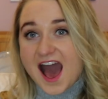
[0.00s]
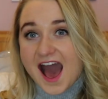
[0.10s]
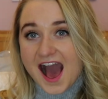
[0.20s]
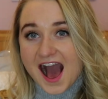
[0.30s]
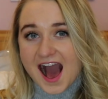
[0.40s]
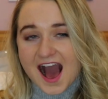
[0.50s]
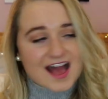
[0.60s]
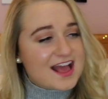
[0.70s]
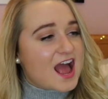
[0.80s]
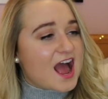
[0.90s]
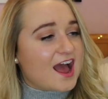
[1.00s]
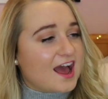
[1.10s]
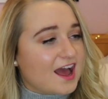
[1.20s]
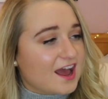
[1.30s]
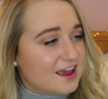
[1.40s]
Ah!
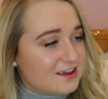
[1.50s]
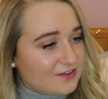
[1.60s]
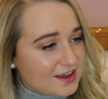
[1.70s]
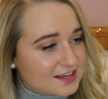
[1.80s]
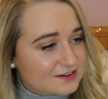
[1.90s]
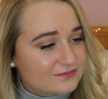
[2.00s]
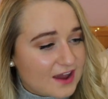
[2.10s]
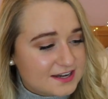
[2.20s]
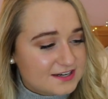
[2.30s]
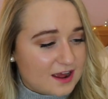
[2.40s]
Uh, if I can find it,